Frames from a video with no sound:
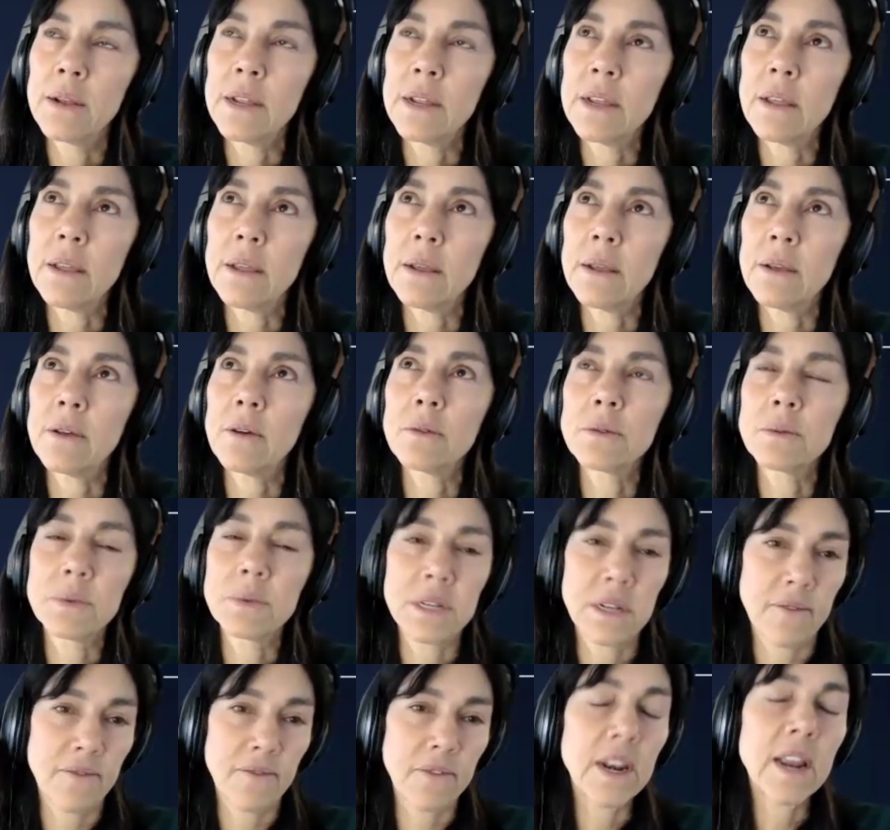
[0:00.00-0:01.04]
he calls
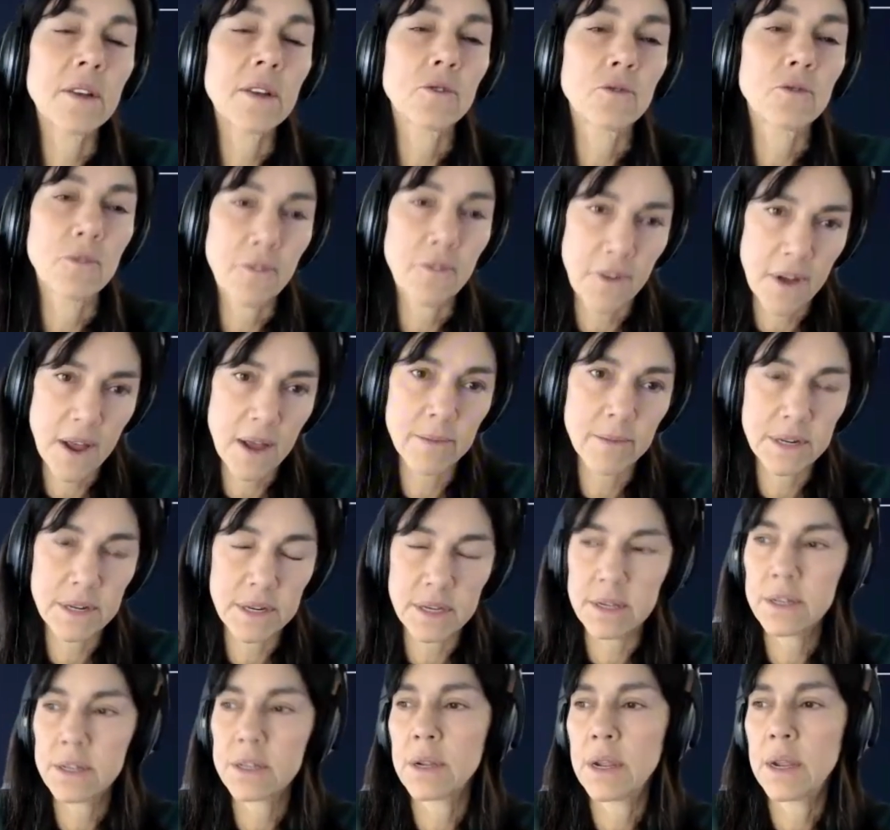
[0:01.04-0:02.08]
himself a natural
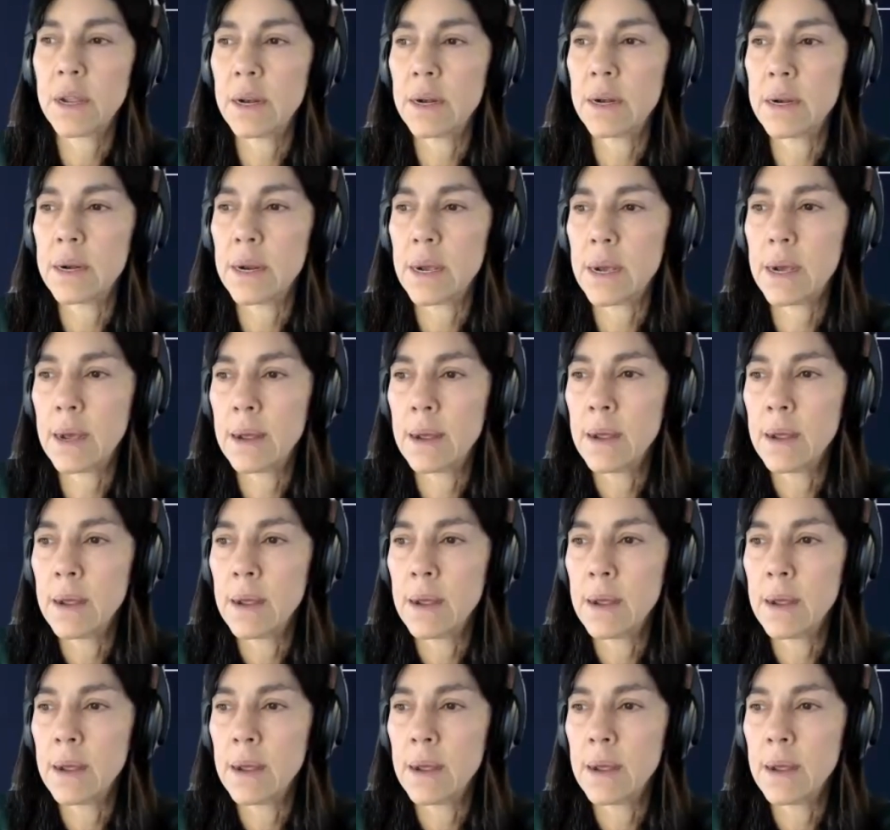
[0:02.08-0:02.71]
pharmacist, and